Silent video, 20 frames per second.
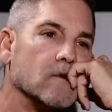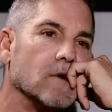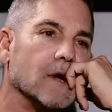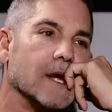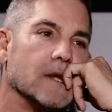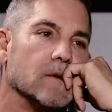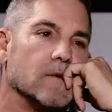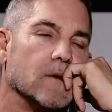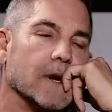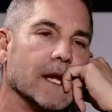
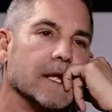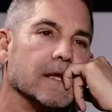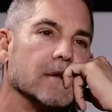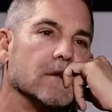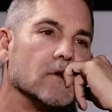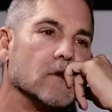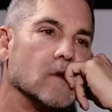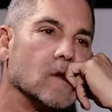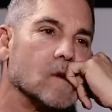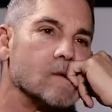Right, like, right, right.
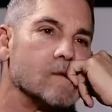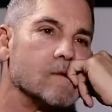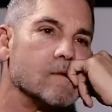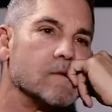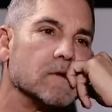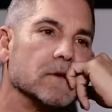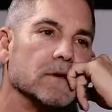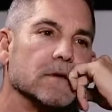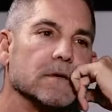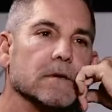At what
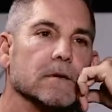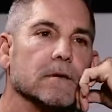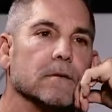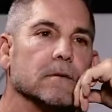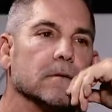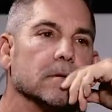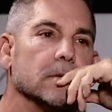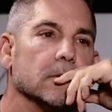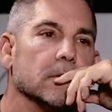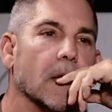point did
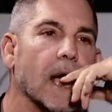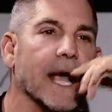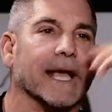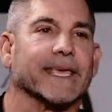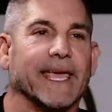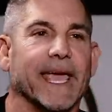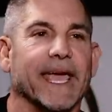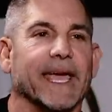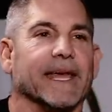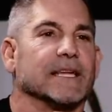you
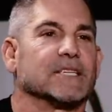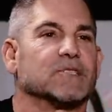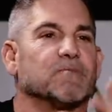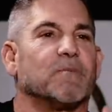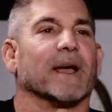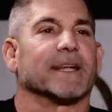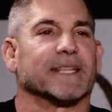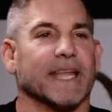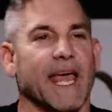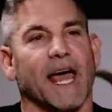actually? I can't
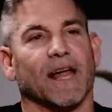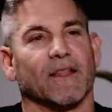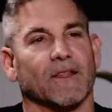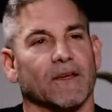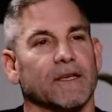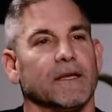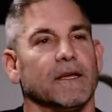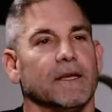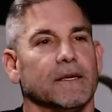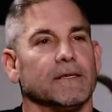expect
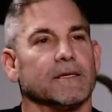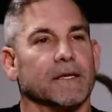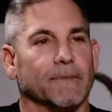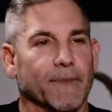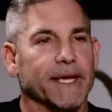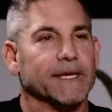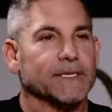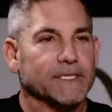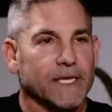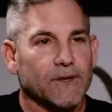Alan to
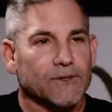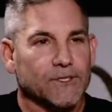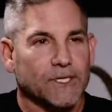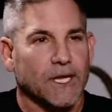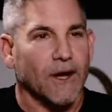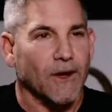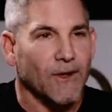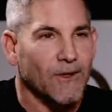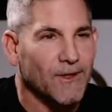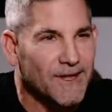make a sales
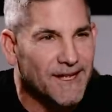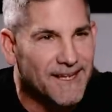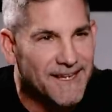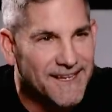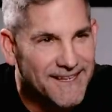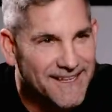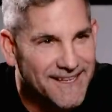call. Yeah.